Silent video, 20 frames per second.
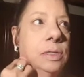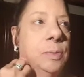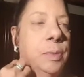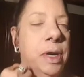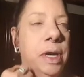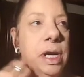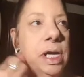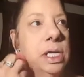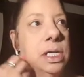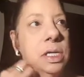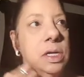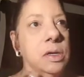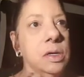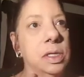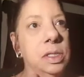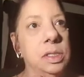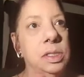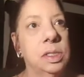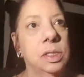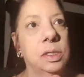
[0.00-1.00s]
married to
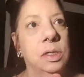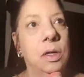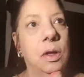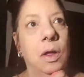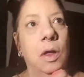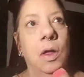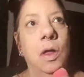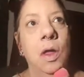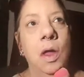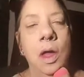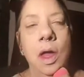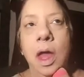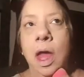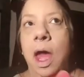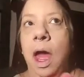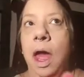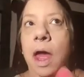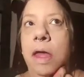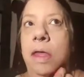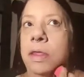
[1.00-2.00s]
Crystal.
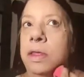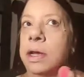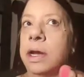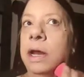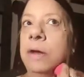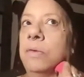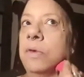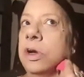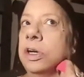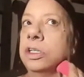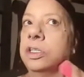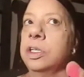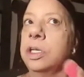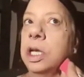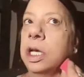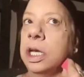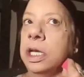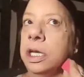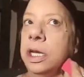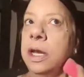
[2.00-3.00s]
And then I watched
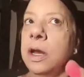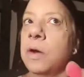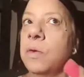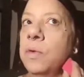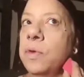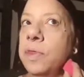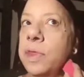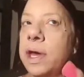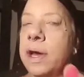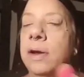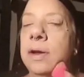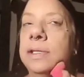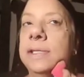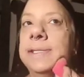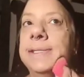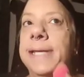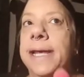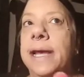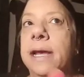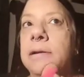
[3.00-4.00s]
A Year Without a
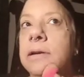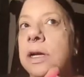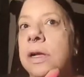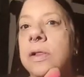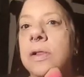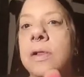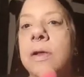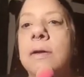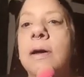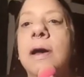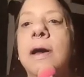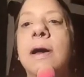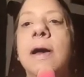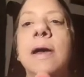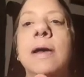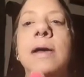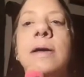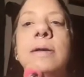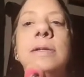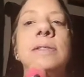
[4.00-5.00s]
Santa
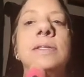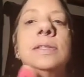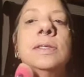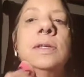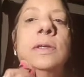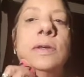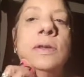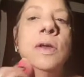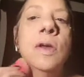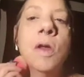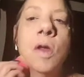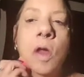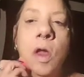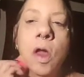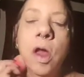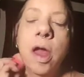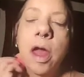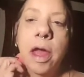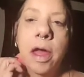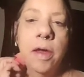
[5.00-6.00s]
Claus.
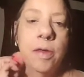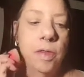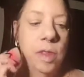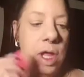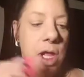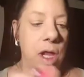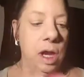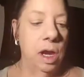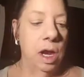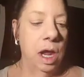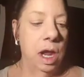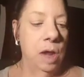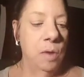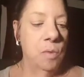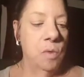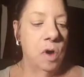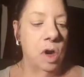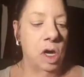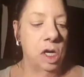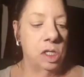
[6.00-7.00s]
And then I
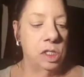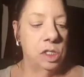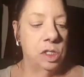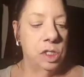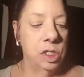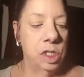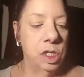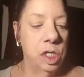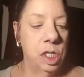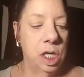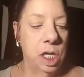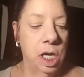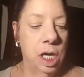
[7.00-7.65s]
watched,